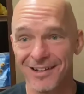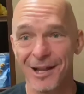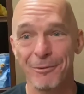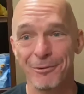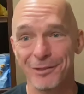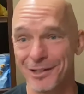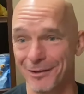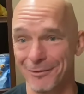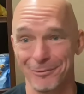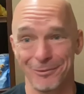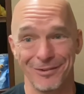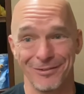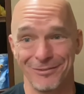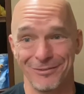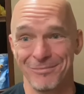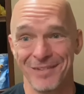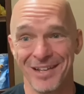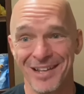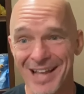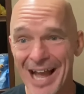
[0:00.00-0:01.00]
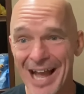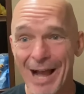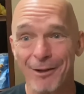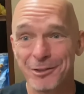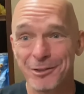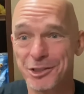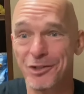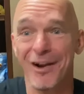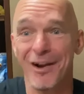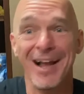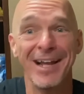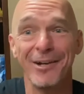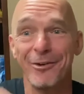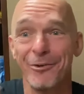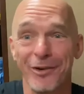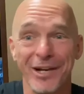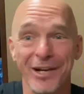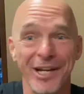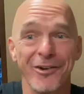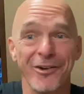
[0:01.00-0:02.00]
I was trying to
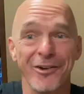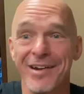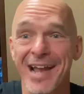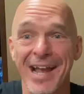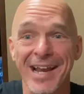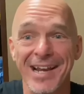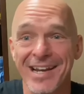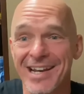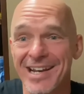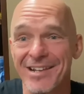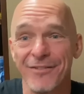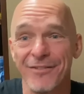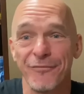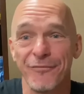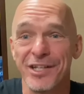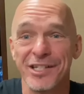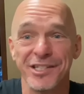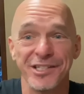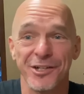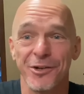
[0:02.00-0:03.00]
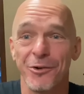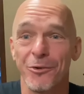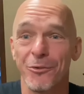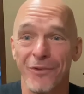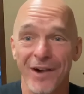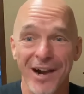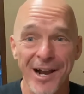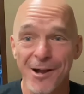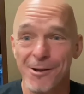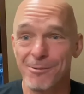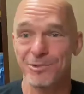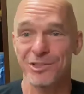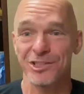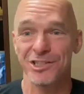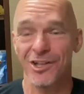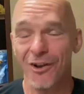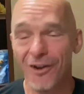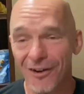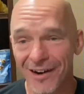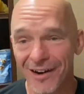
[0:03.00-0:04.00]
recreate it in the physical realm.
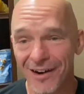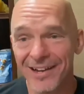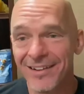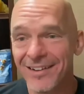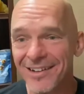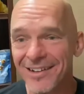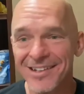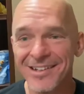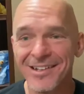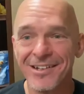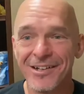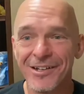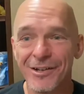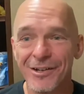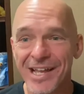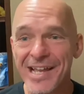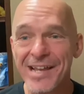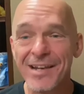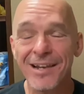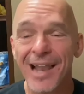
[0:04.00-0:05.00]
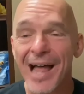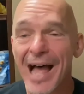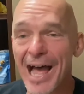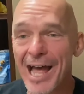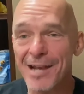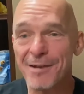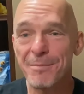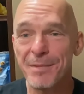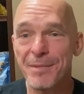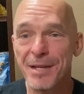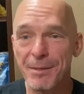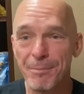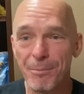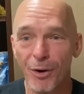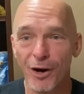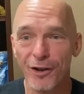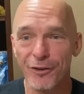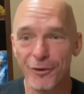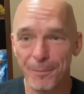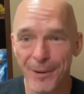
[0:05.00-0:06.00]
Sorry. Enlighten me,
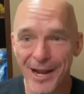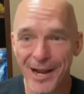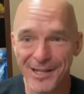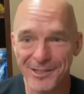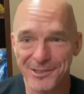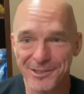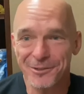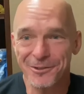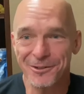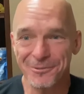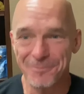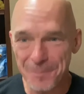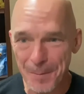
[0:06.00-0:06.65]
brother pastor.